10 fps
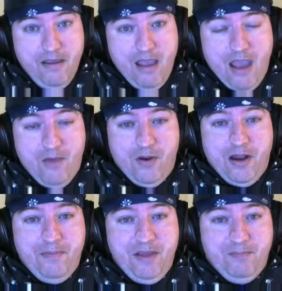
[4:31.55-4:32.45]
And what I
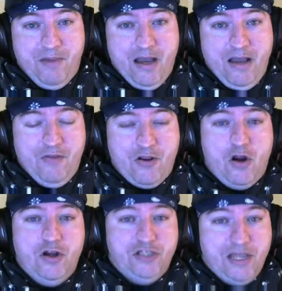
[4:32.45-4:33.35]
mean by, the
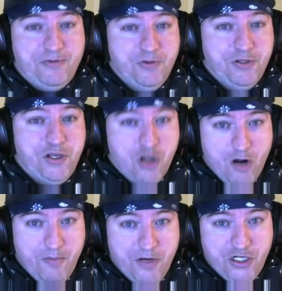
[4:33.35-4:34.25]
card is absolutely
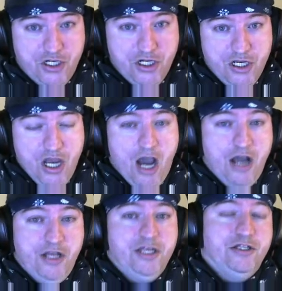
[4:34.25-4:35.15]
garbage
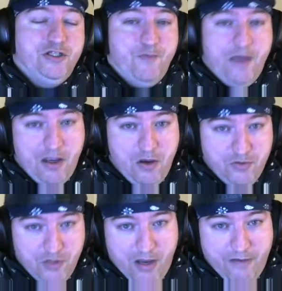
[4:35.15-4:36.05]
until its effect goes
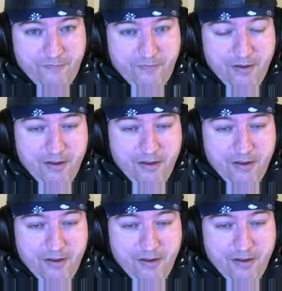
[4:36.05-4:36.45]
off.